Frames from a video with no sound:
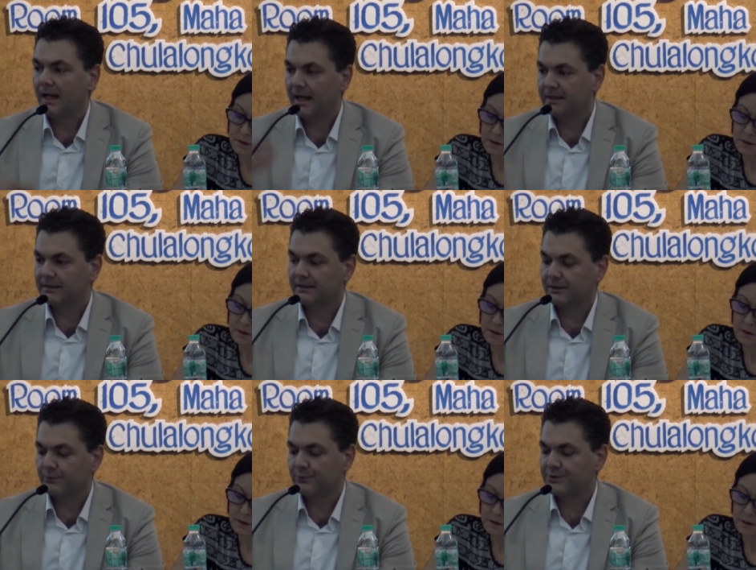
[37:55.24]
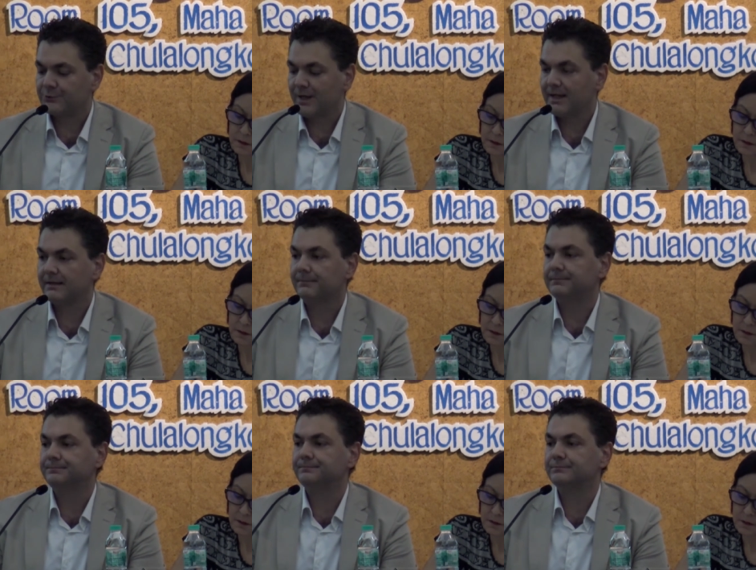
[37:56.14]
And we try
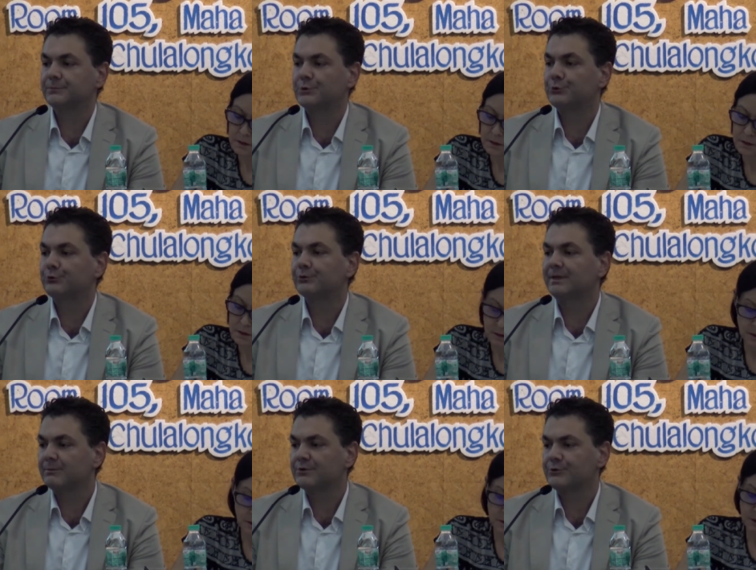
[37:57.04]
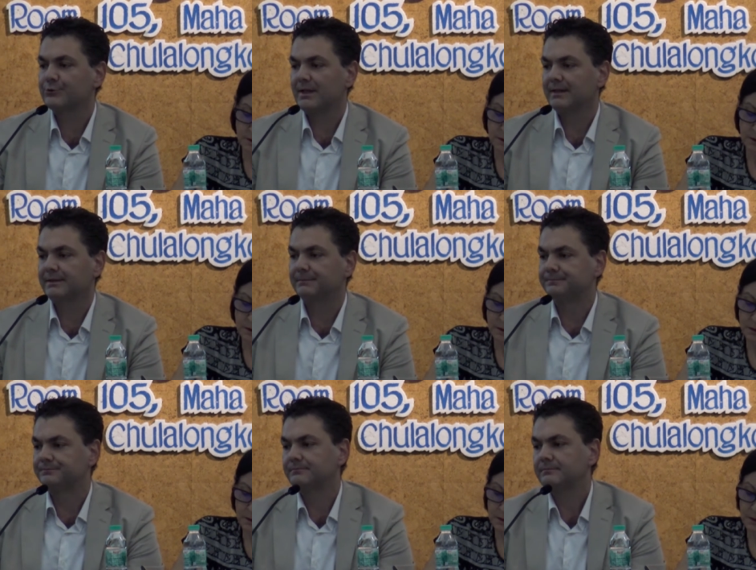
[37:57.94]
to demonstrate
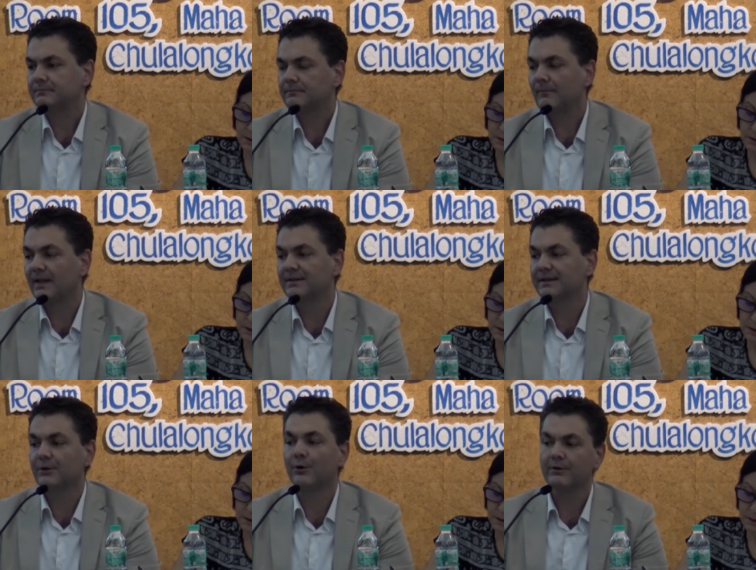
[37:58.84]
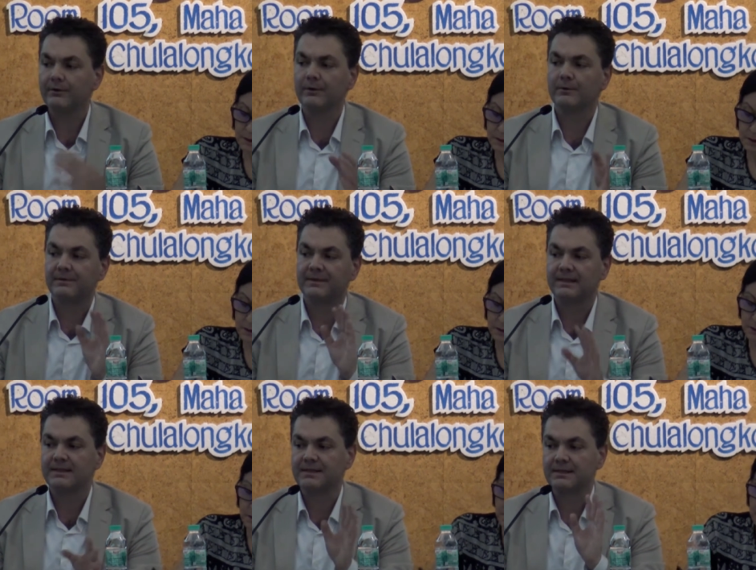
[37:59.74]
that although
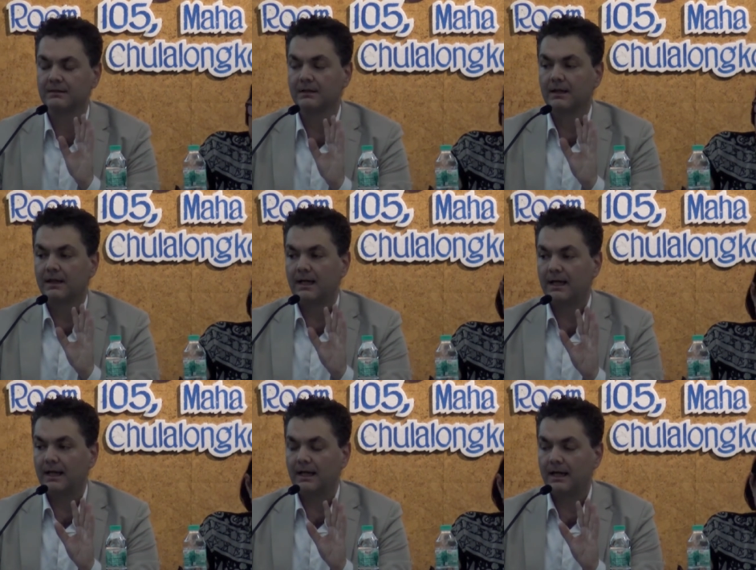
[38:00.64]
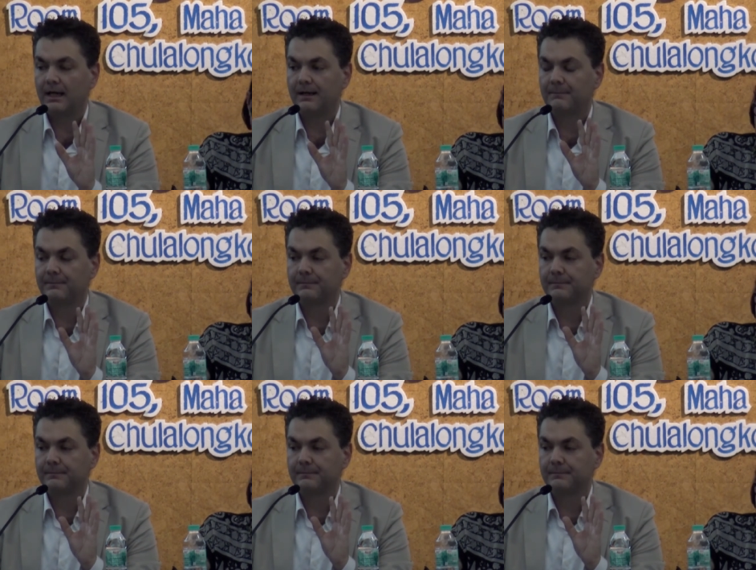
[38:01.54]
there is a